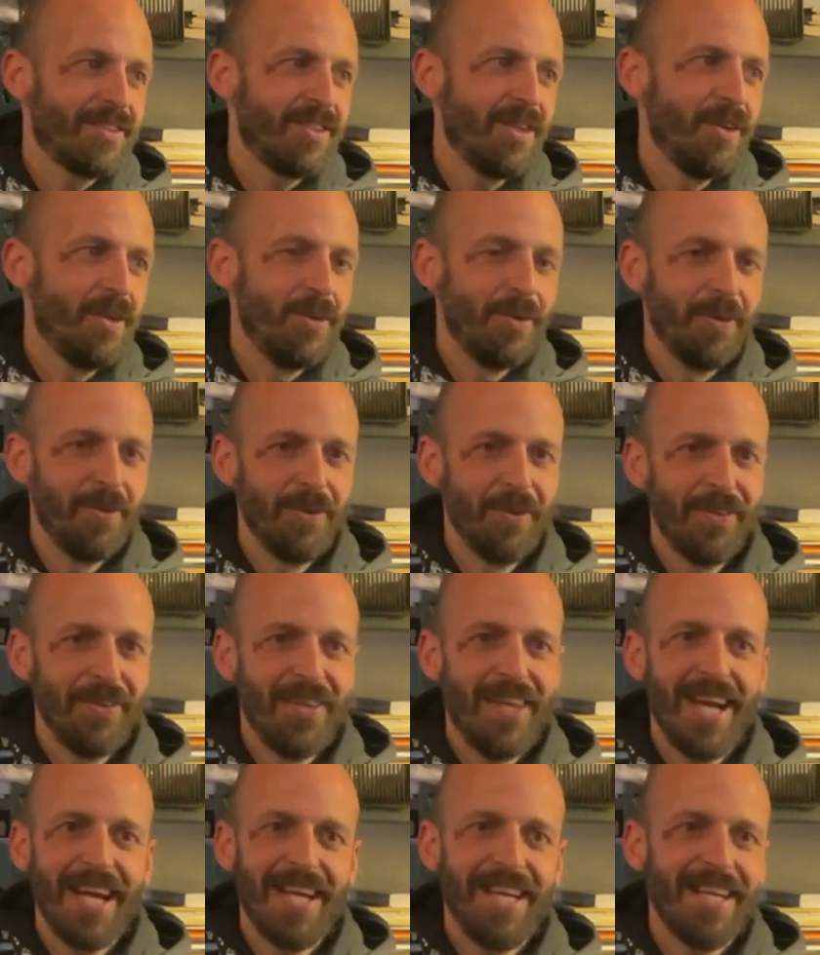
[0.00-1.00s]
So
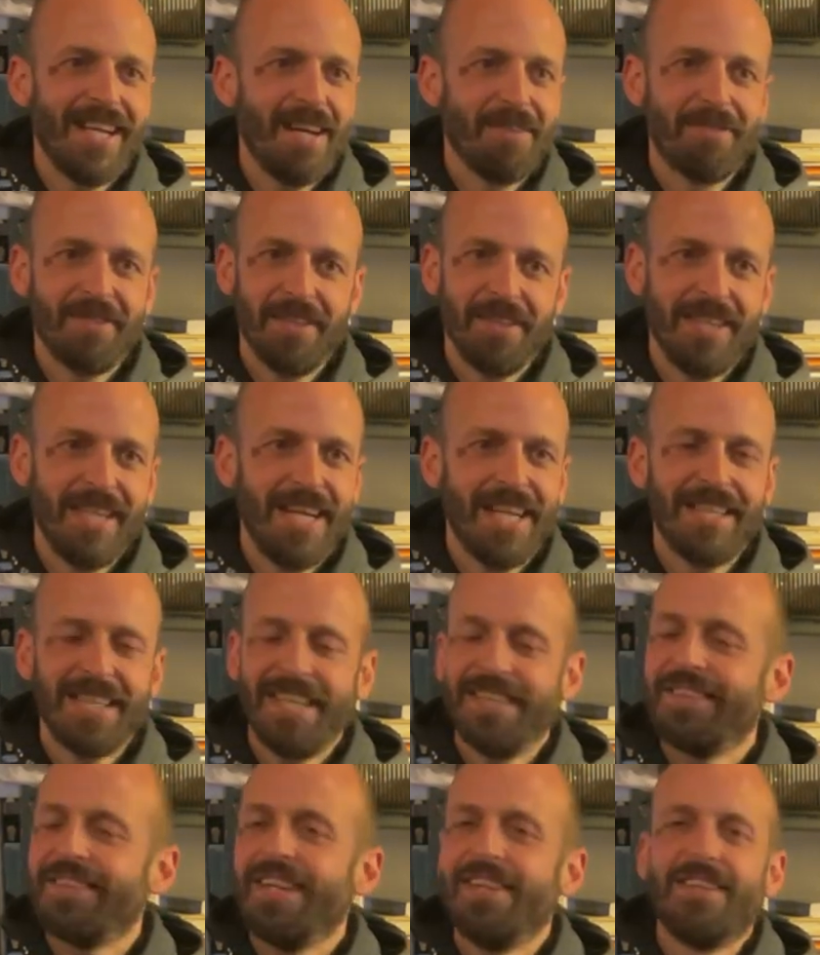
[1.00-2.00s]
then after that, I
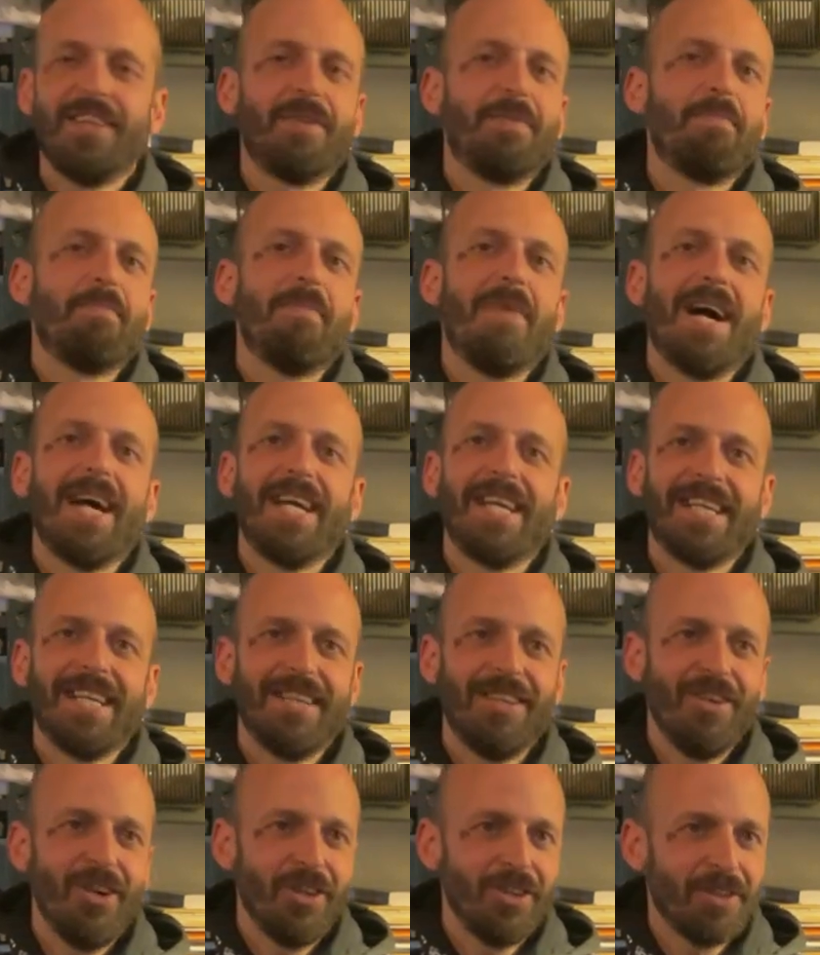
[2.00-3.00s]
started buying
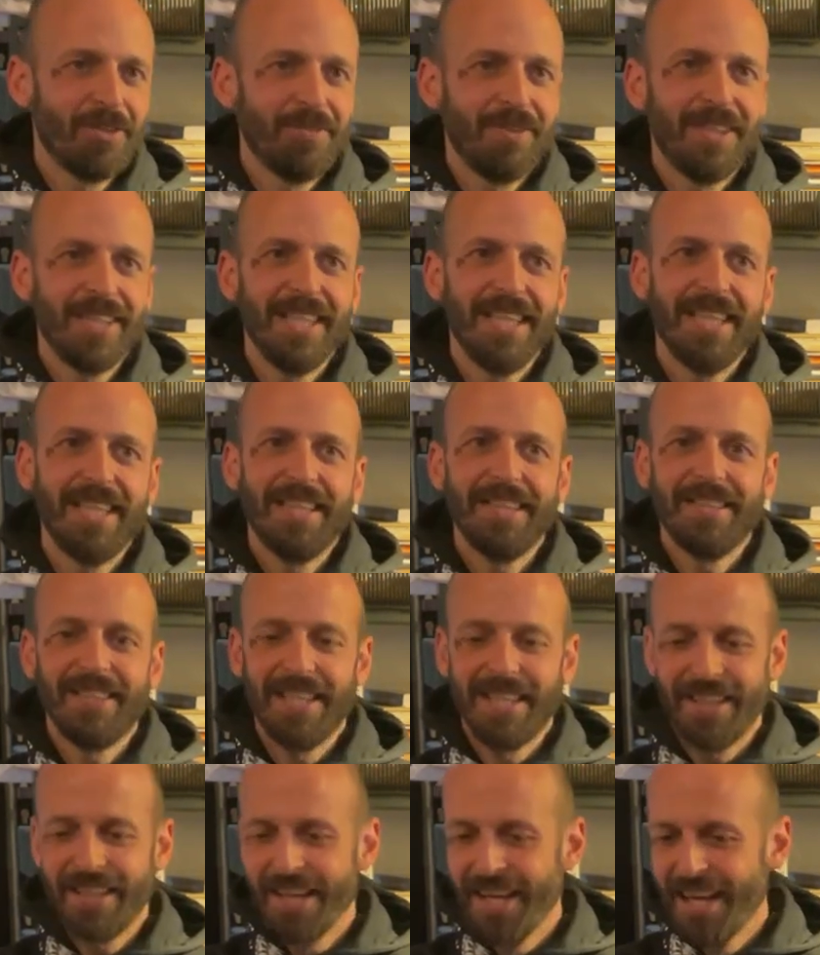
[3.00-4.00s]
a lot of jeans
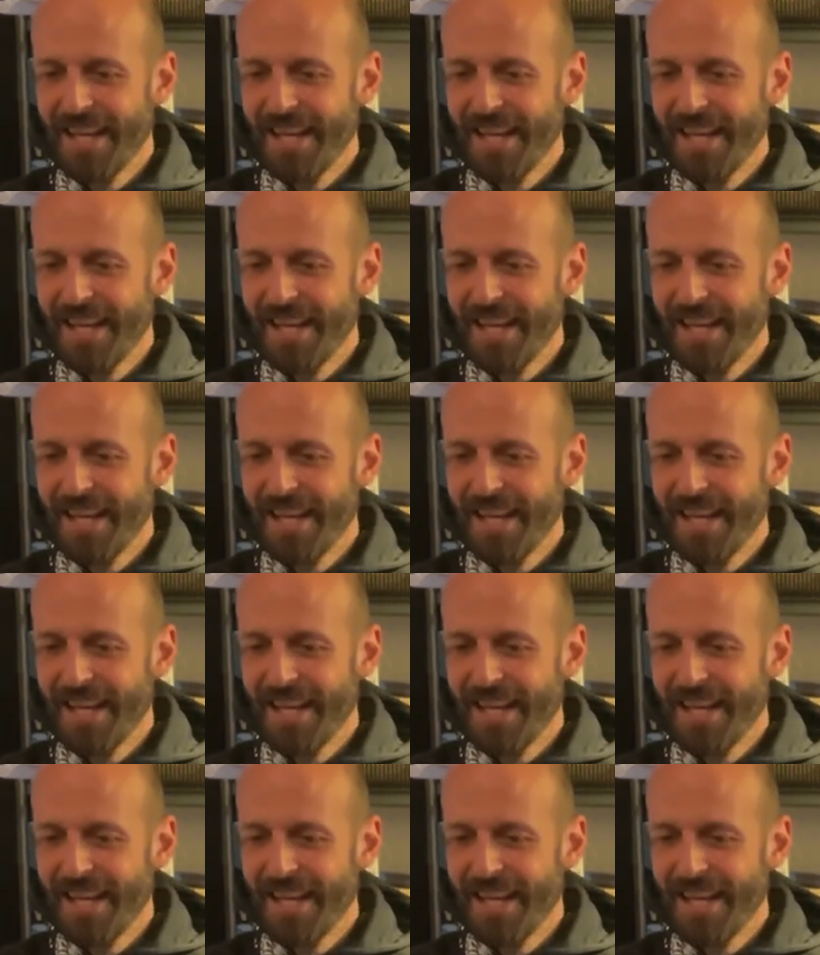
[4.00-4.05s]
and